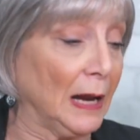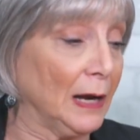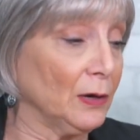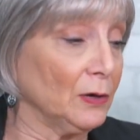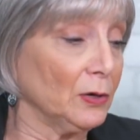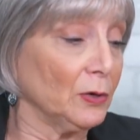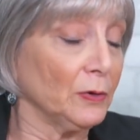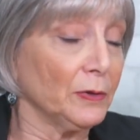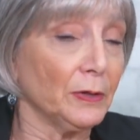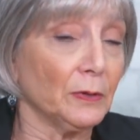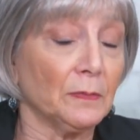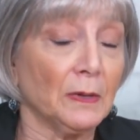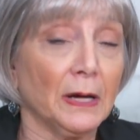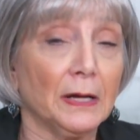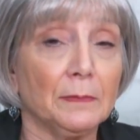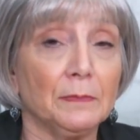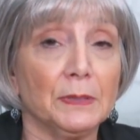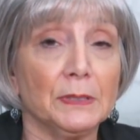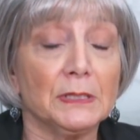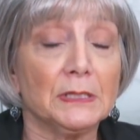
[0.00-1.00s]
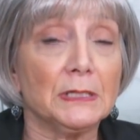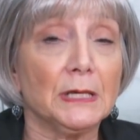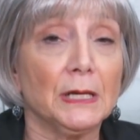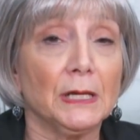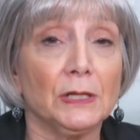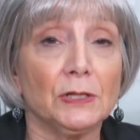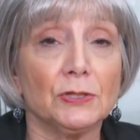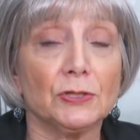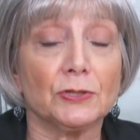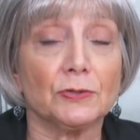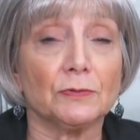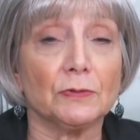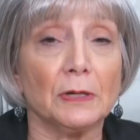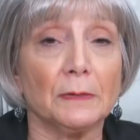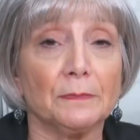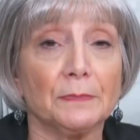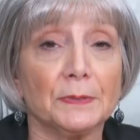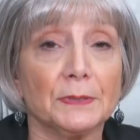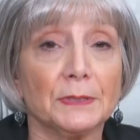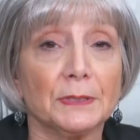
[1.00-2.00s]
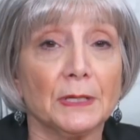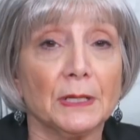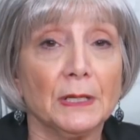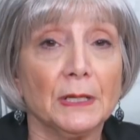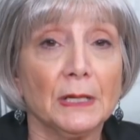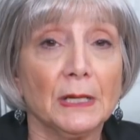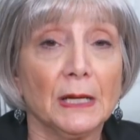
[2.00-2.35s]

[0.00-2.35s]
I don't know, there might have been 10 strips.